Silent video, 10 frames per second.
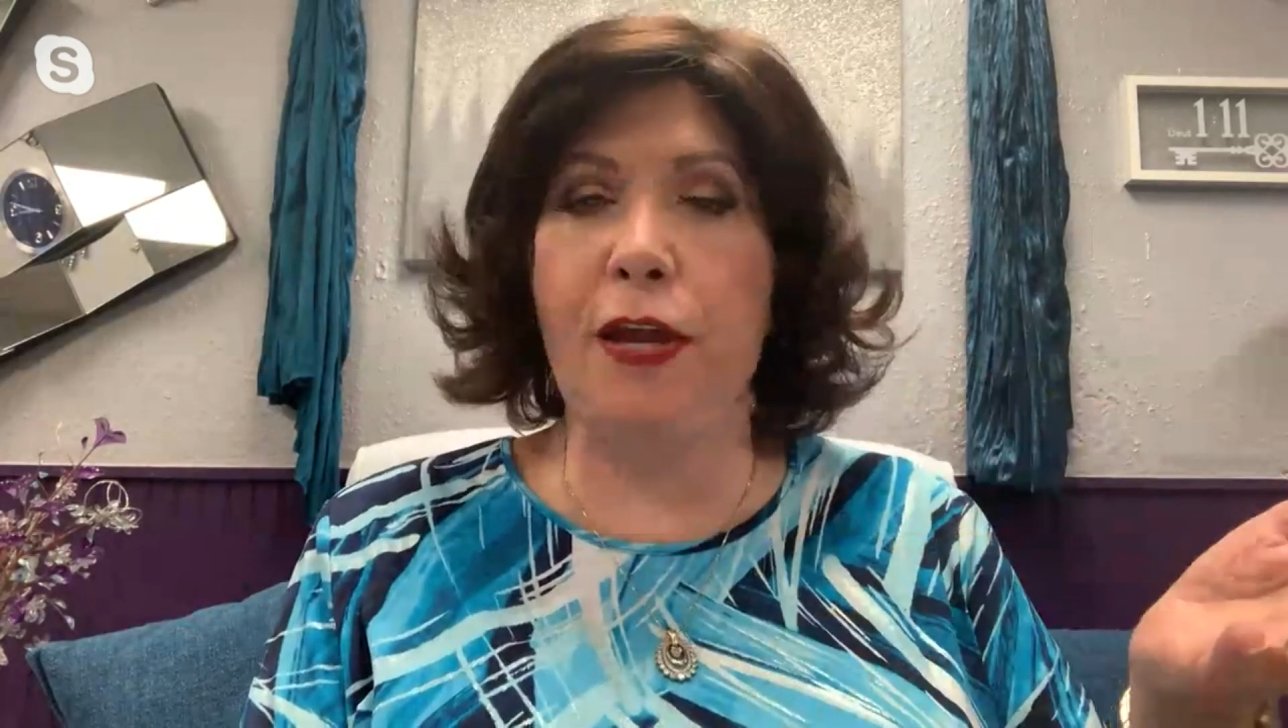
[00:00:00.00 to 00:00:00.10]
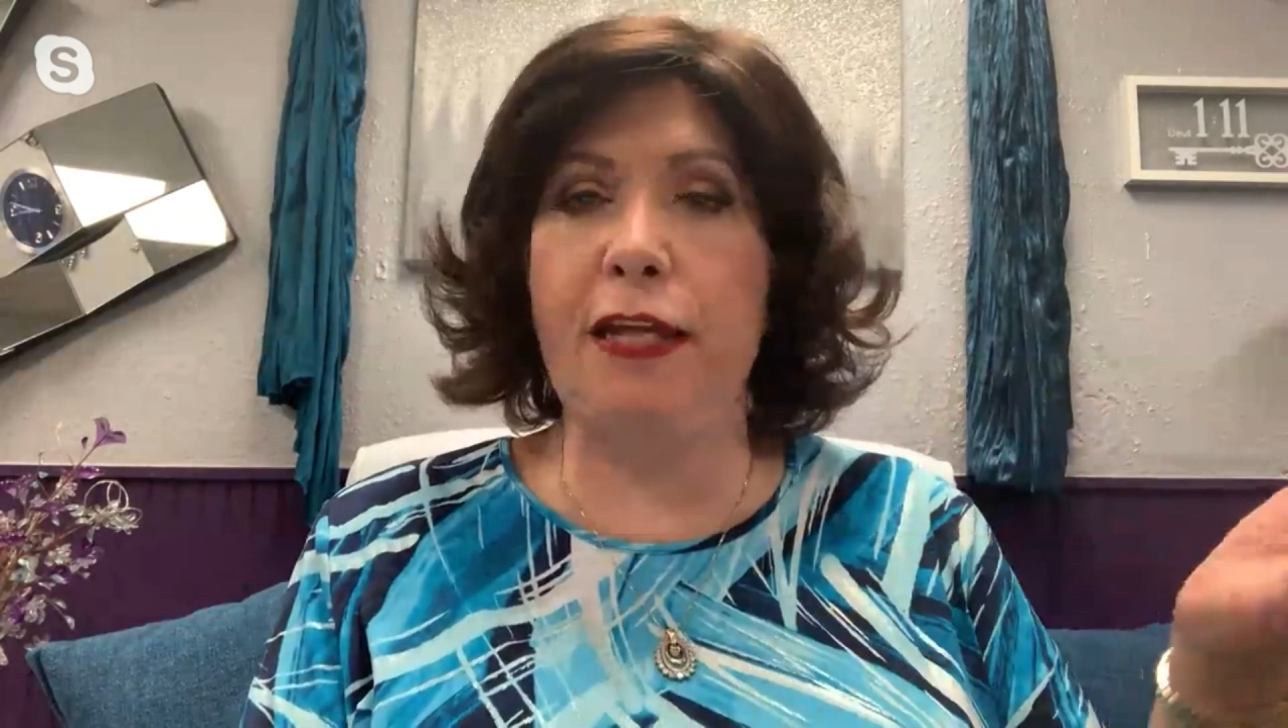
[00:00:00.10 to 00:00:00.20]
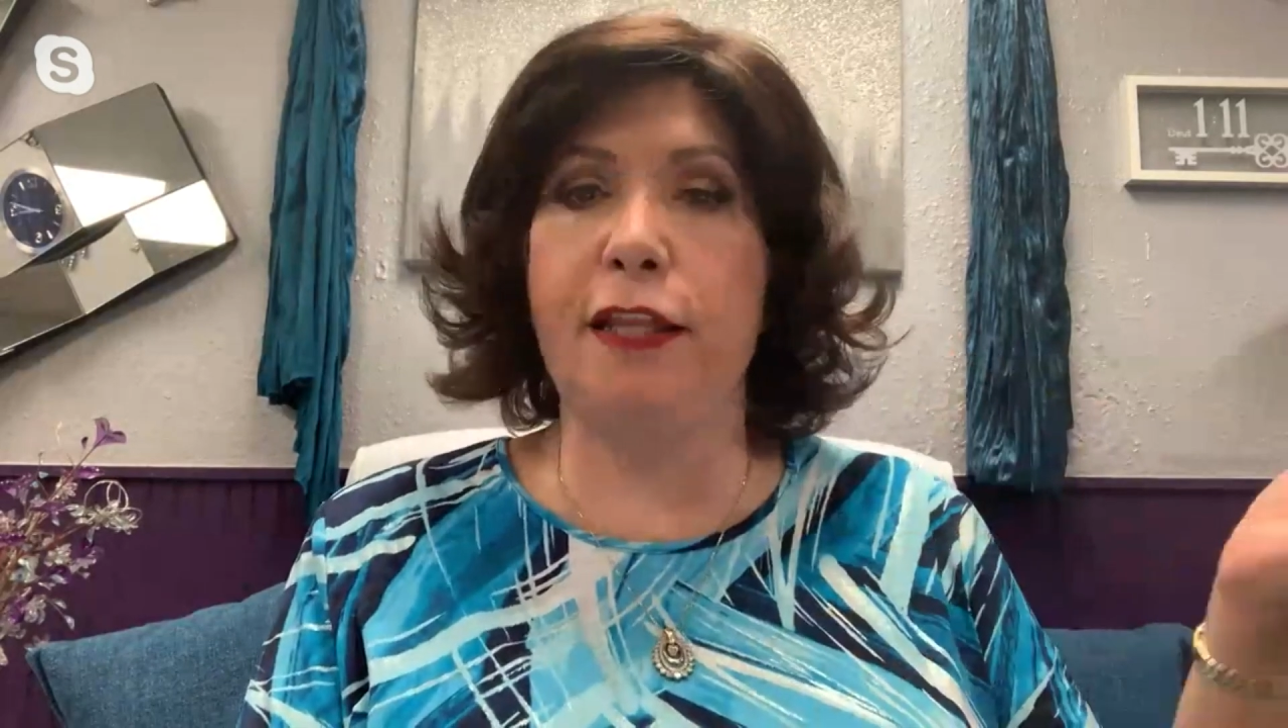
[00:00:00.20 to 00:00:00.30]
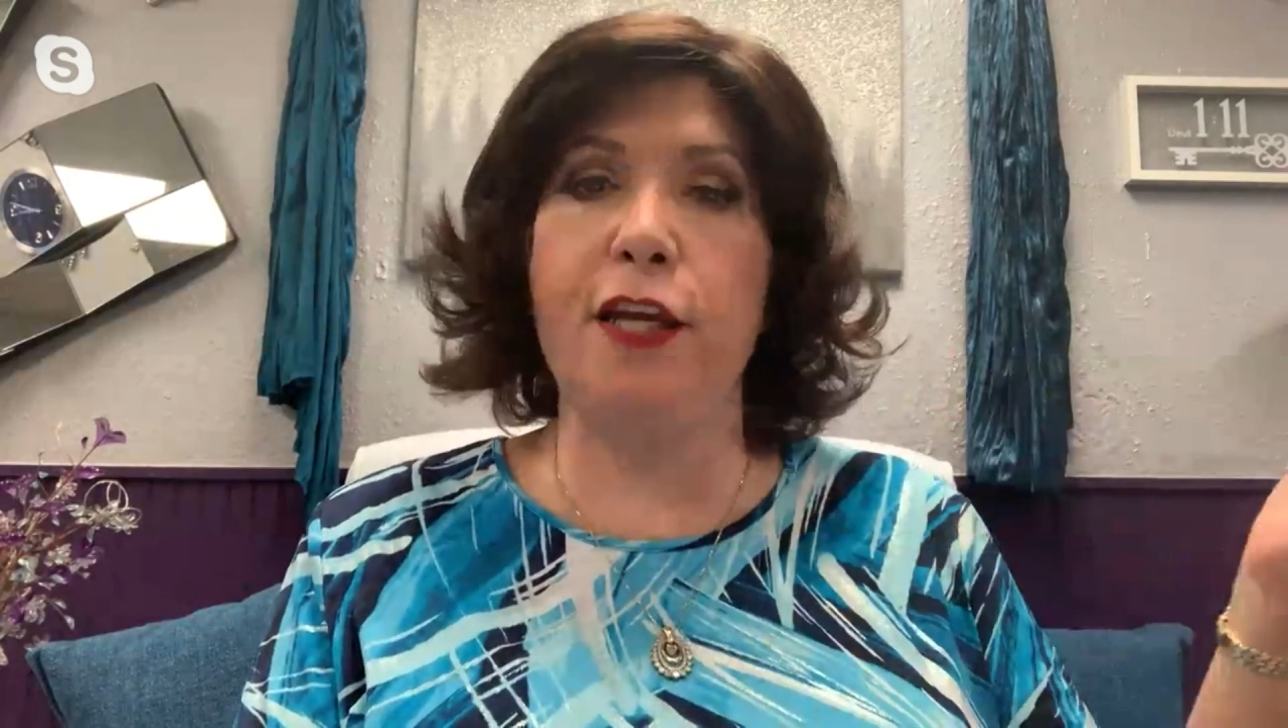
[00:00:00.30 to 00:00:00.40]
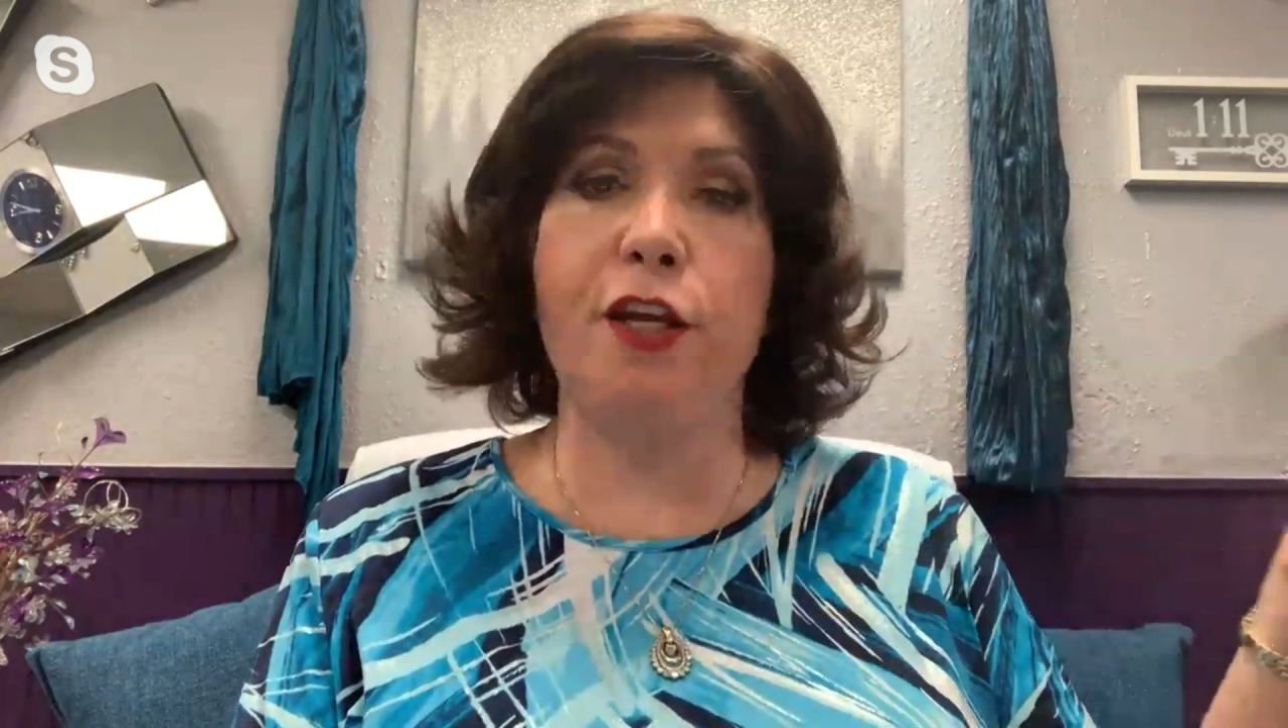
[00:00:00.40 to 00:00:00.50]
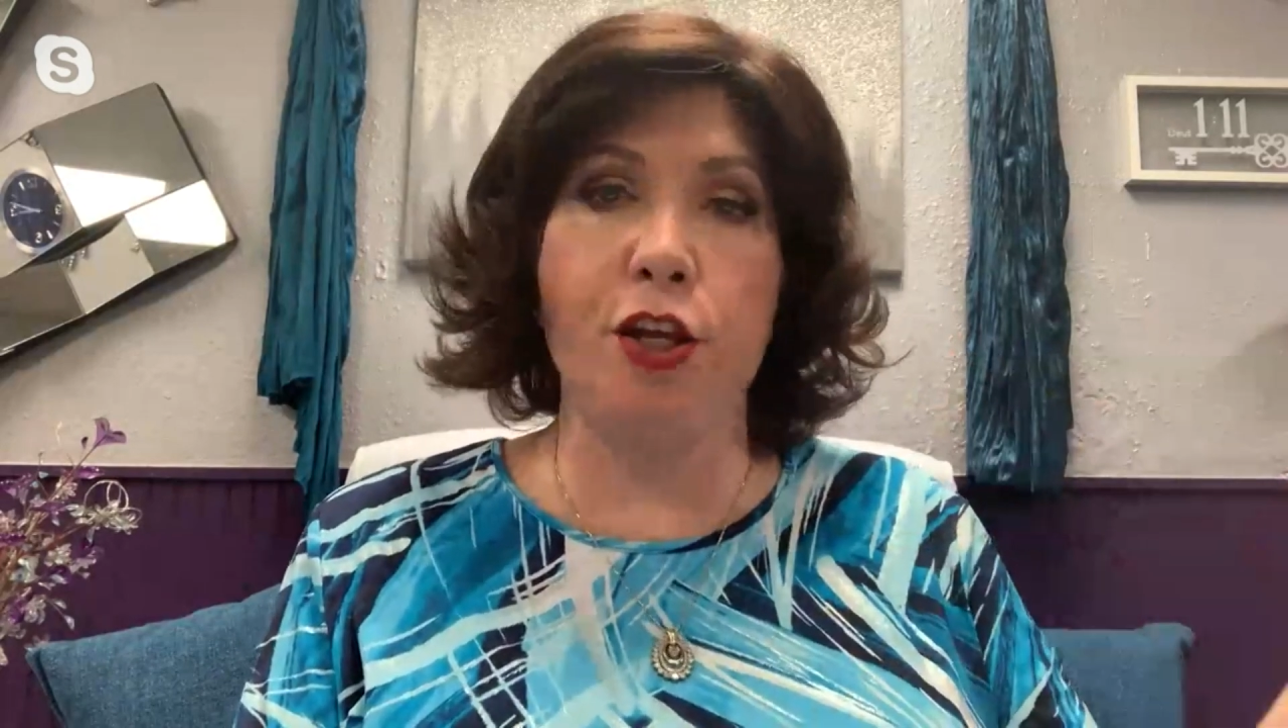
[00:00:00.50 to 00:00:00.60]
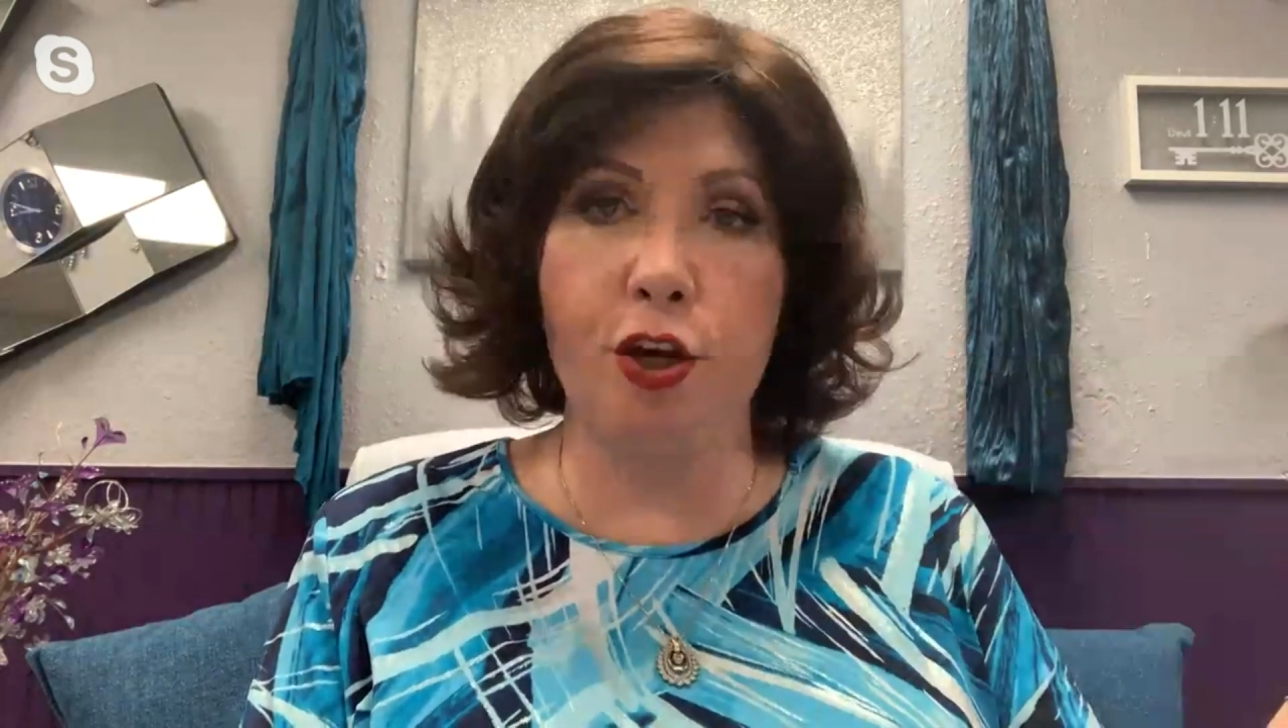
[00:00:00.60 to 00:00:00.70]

to think that